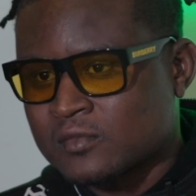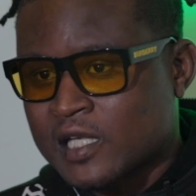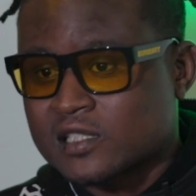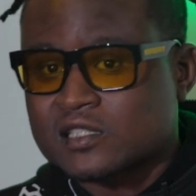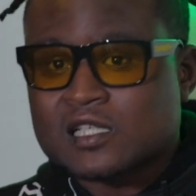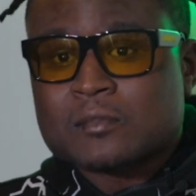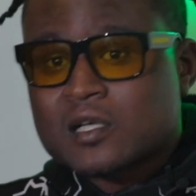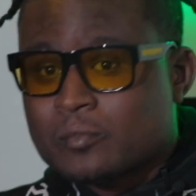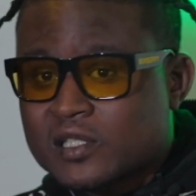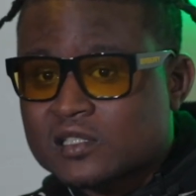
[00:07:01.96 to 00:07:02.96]
like some of
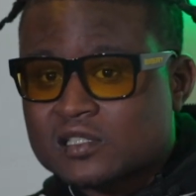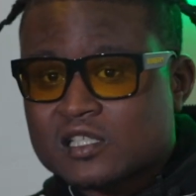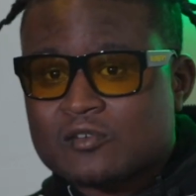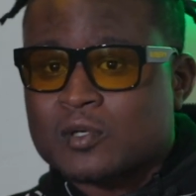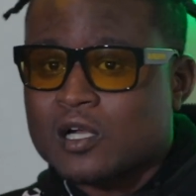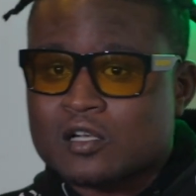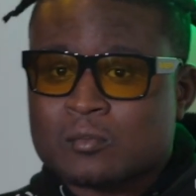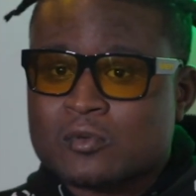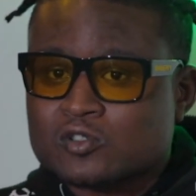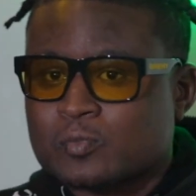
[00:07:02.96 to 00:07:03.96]
the business stuff, but all the
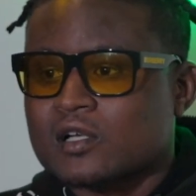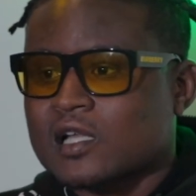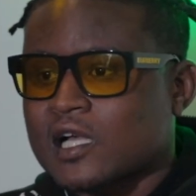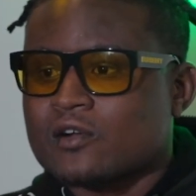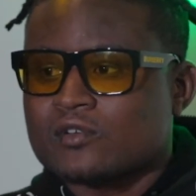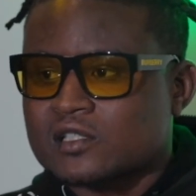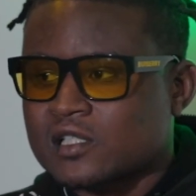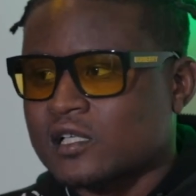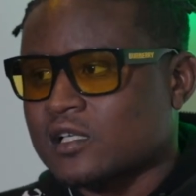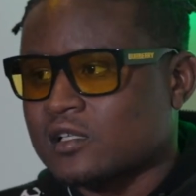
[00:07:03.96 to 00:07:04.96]
most part, like I really
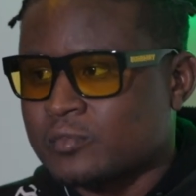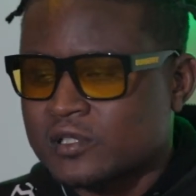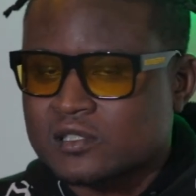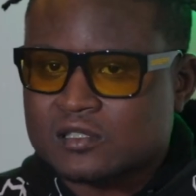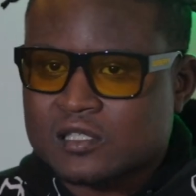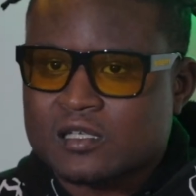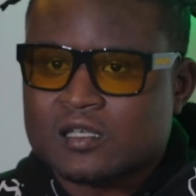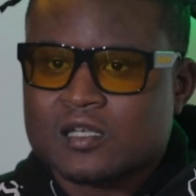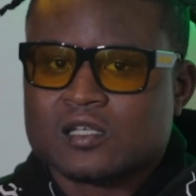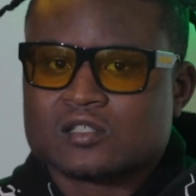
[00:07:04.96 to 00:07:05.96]
take care of the business. Like
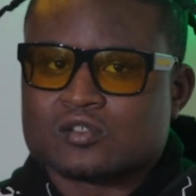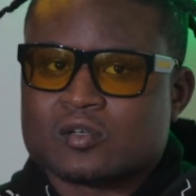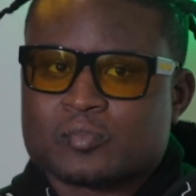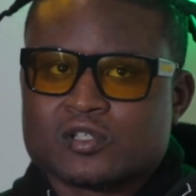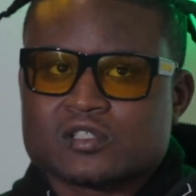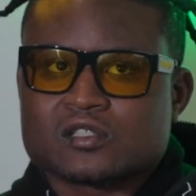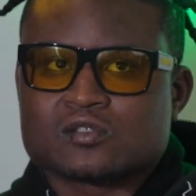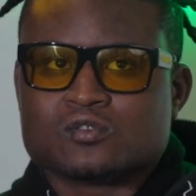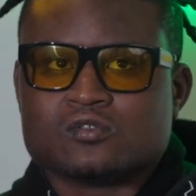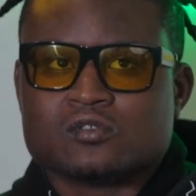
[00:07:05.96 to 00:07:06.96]
so the person
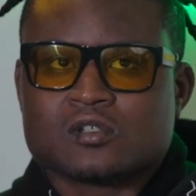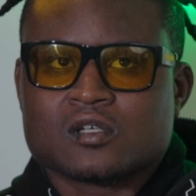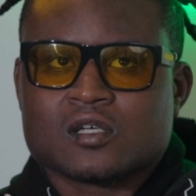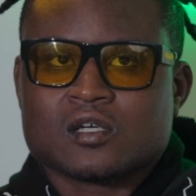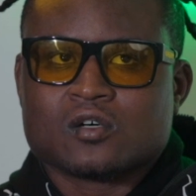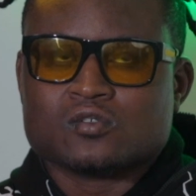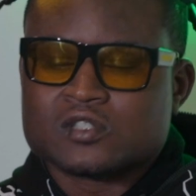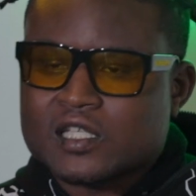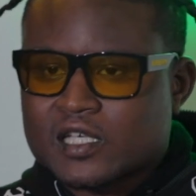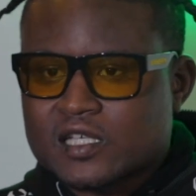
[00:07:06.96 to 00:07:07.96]
who
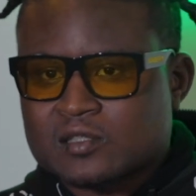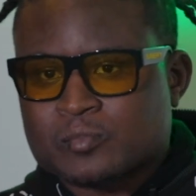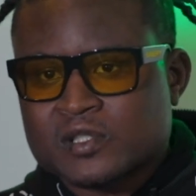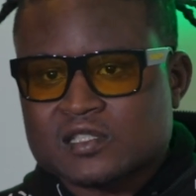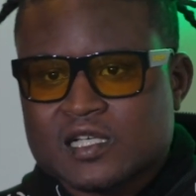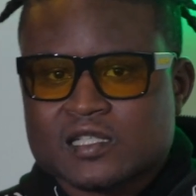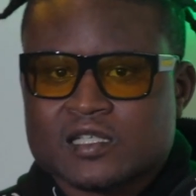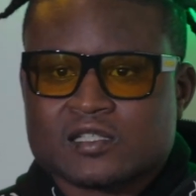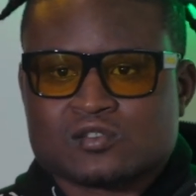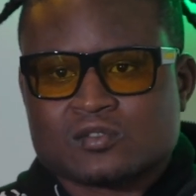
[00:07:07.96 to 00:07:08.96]
take care of the business, like
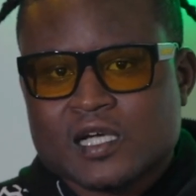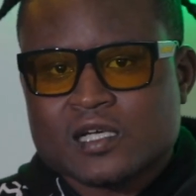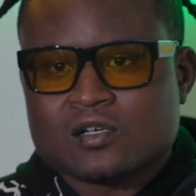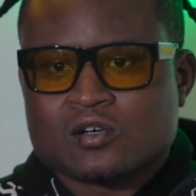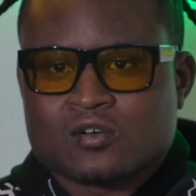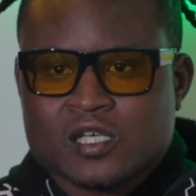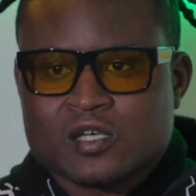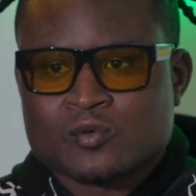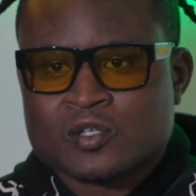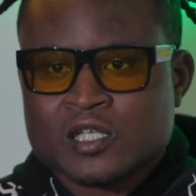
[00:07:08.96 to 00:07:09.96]
they'll do like, okay,
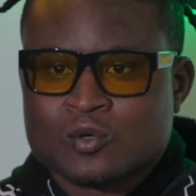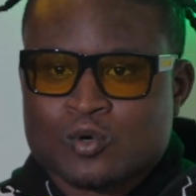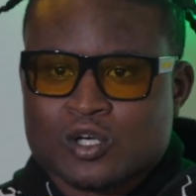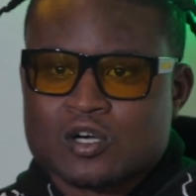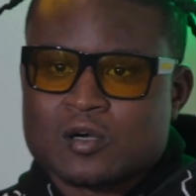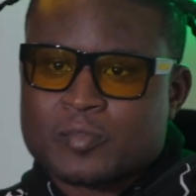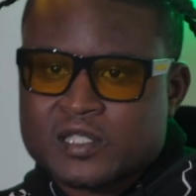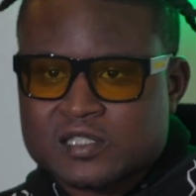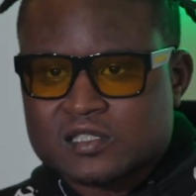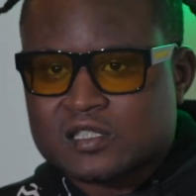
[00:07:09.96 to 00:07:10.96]
we need to work on
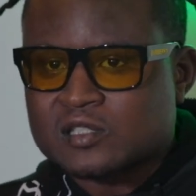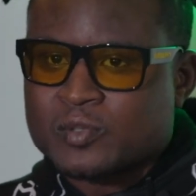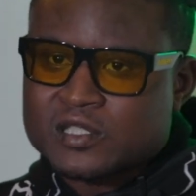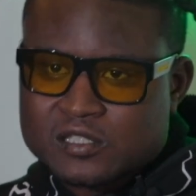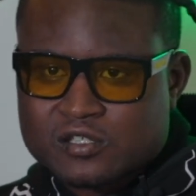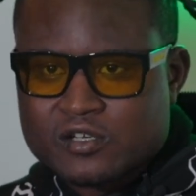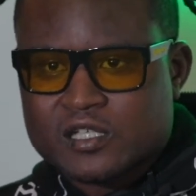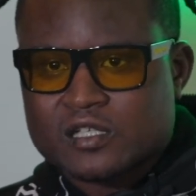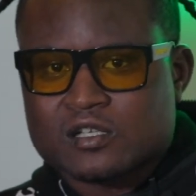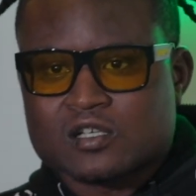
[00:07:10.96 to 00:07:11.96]
this business
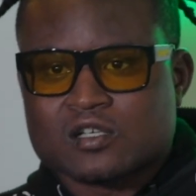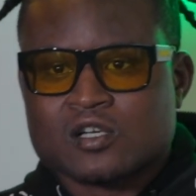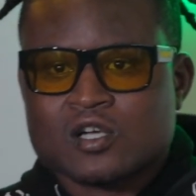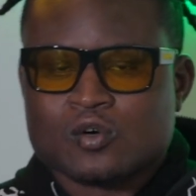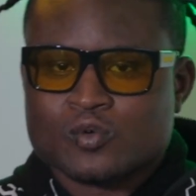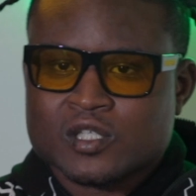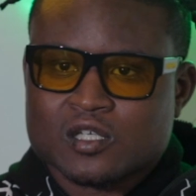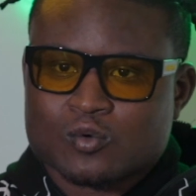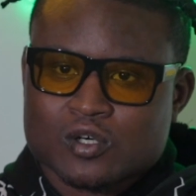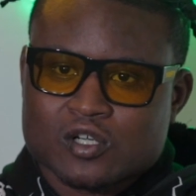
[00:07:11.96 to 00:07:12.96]
credit, or we need
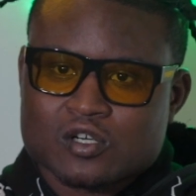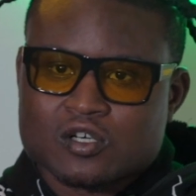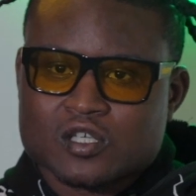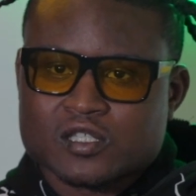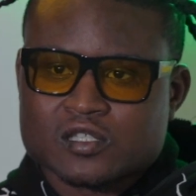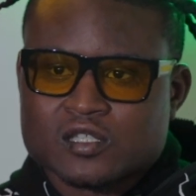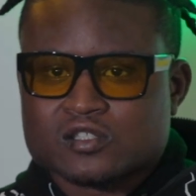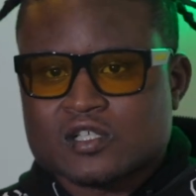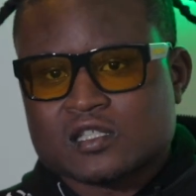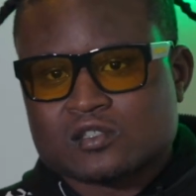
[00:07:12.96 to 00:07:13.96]
to work on
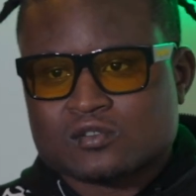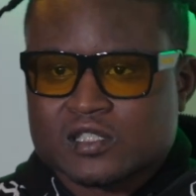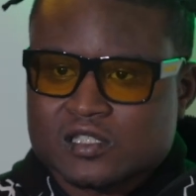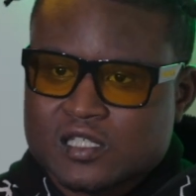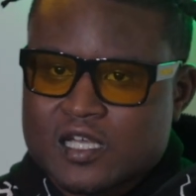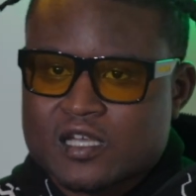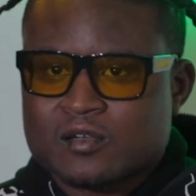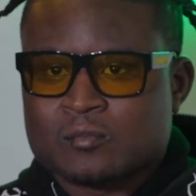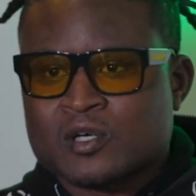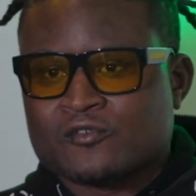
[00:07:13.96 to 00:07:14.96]
trying to do this and
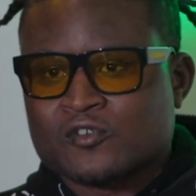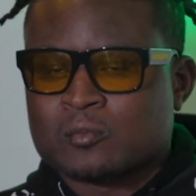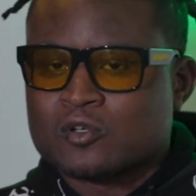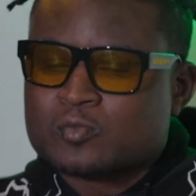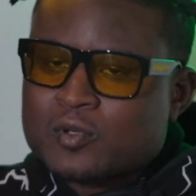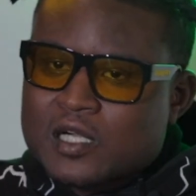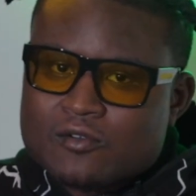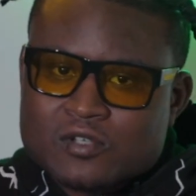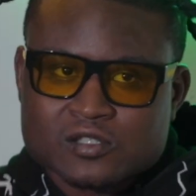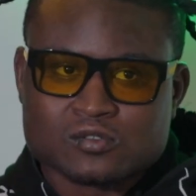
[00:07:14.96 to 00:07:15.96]
that. But for the most part, I
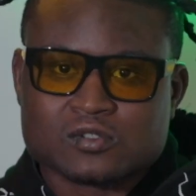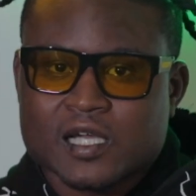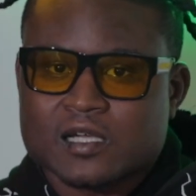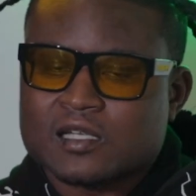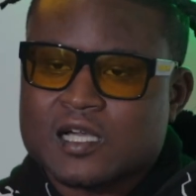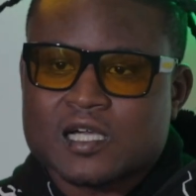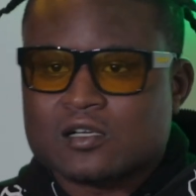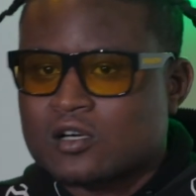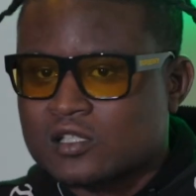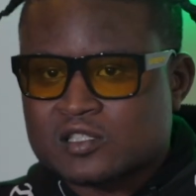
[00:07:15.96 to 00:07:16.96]
really do like a lot
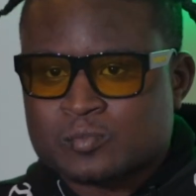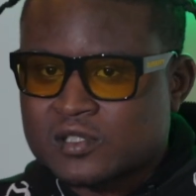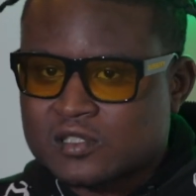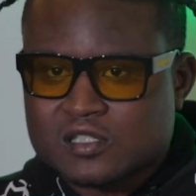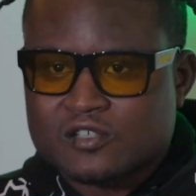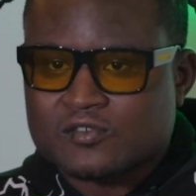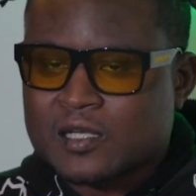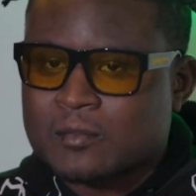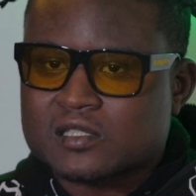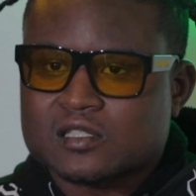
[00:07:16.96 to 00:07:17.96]
of all this business stuff
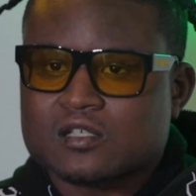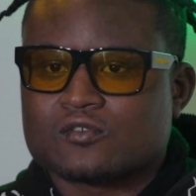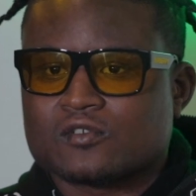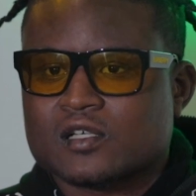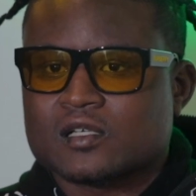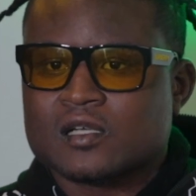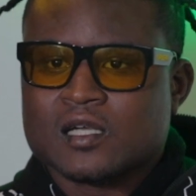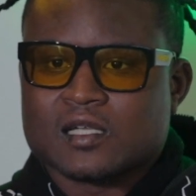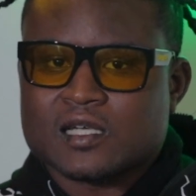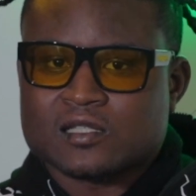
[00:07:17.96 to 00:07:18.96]
like myself,
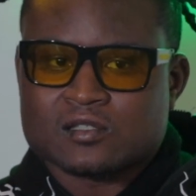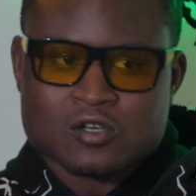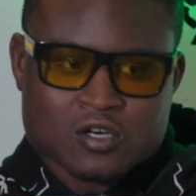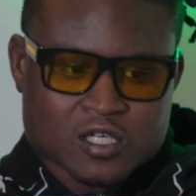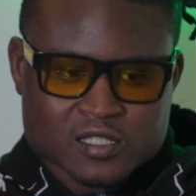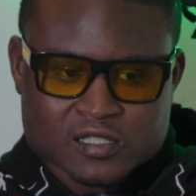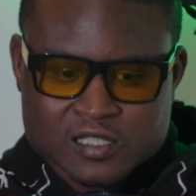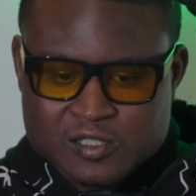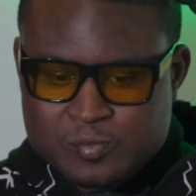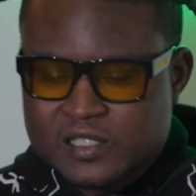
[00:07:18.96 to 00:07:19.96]
like going to
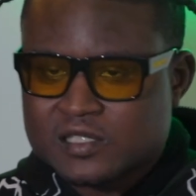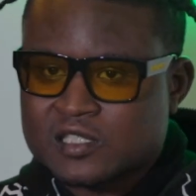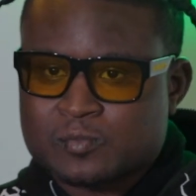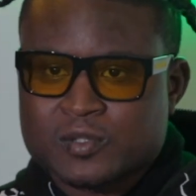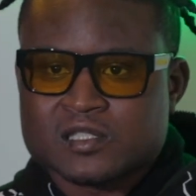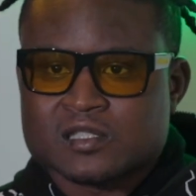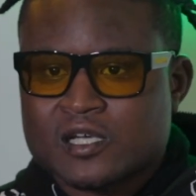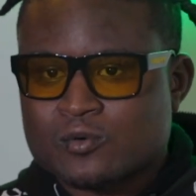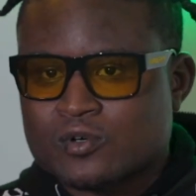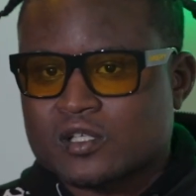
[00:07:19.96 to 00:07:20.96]
this place,
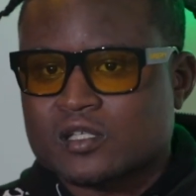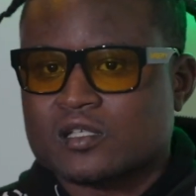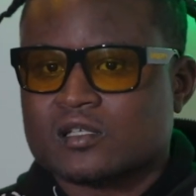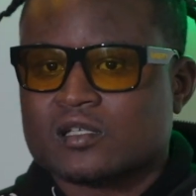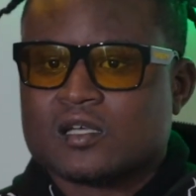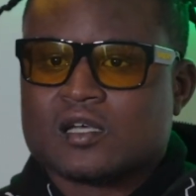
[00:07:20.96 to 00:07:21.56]
networking.